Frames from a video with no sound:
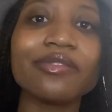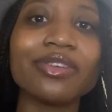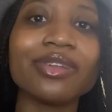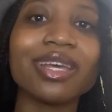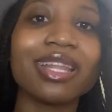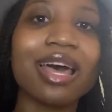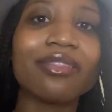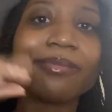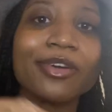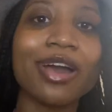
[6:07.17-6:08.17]
if you didn't allow
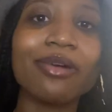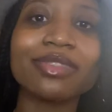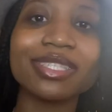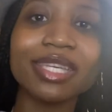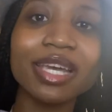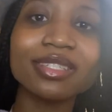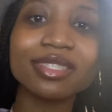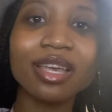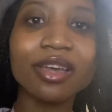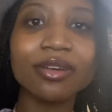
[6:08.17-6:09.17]
them to go out with this
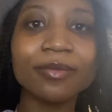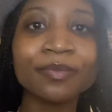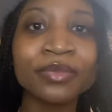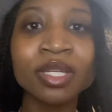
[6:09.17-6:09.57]
hairstyle